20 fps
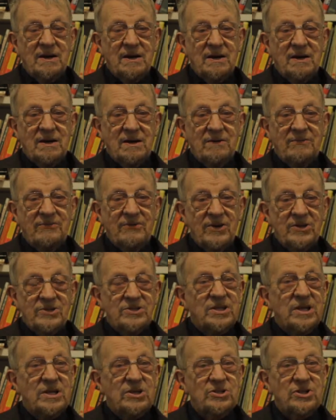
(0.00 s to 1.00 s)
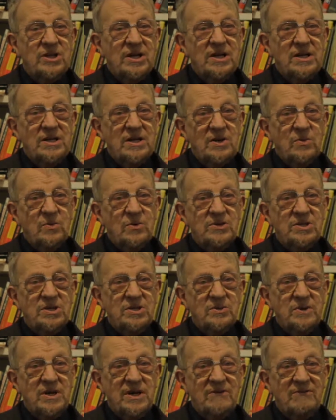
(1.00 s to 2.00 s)
first thing she did was
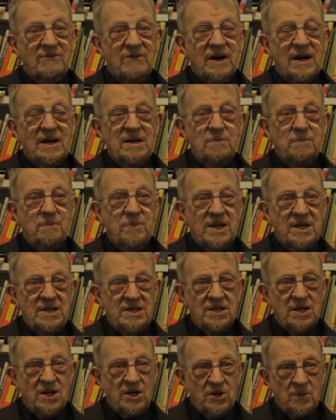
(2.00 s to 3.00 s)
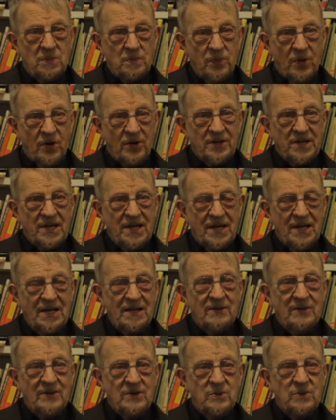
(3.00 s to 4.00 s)
to invite Peter Kropotkin,
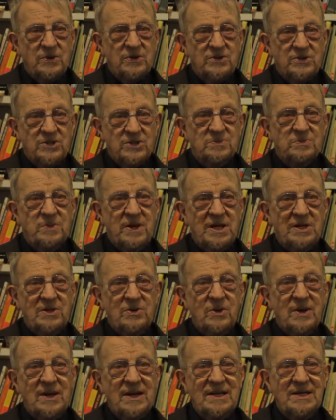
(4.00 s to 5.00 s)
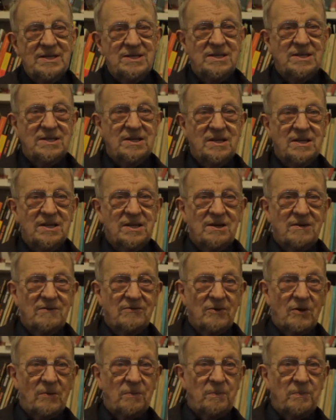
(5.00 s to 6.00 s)
who had just been released
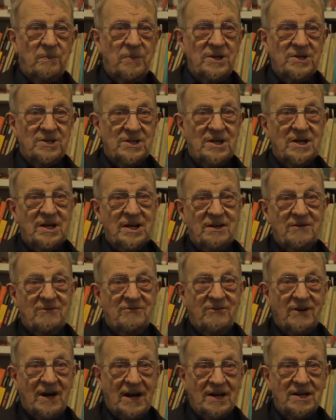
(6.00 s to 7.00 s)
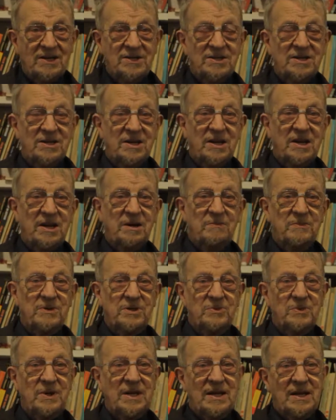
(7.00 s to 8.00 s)
from prison in France, to come to
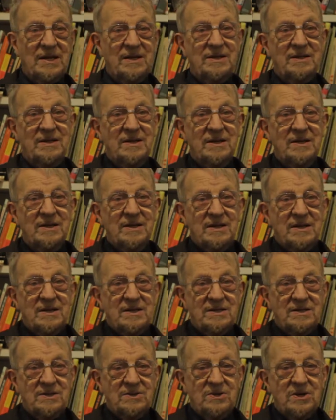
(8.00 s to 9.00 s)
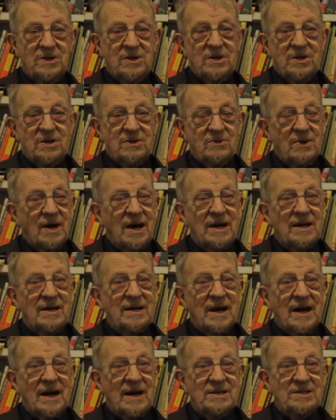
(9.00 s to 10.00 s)
England to write
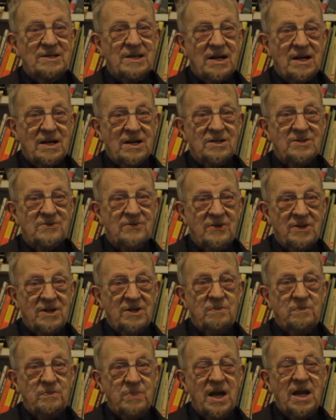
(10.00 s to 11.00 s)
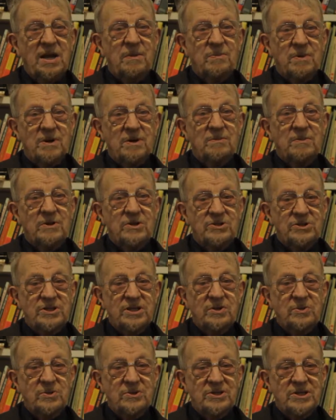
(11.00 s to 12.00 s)
articles for the paper, but she
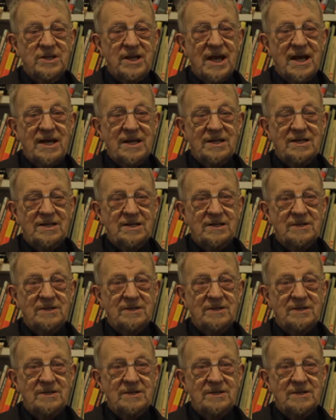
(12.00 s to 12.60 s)
was the editor.